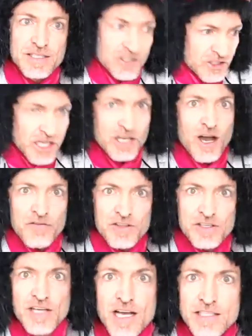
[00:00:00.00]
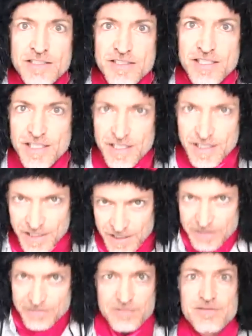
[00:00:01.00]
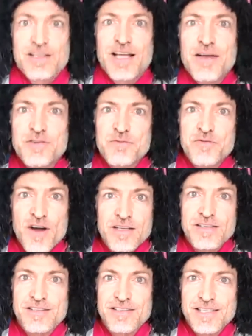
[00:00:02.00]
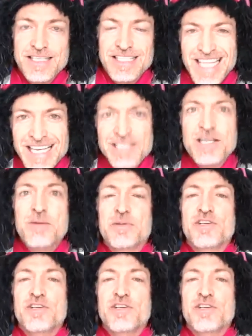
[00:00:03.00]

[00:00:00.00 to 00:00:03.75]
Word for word: shake off the dust, and have some fun. Lighten up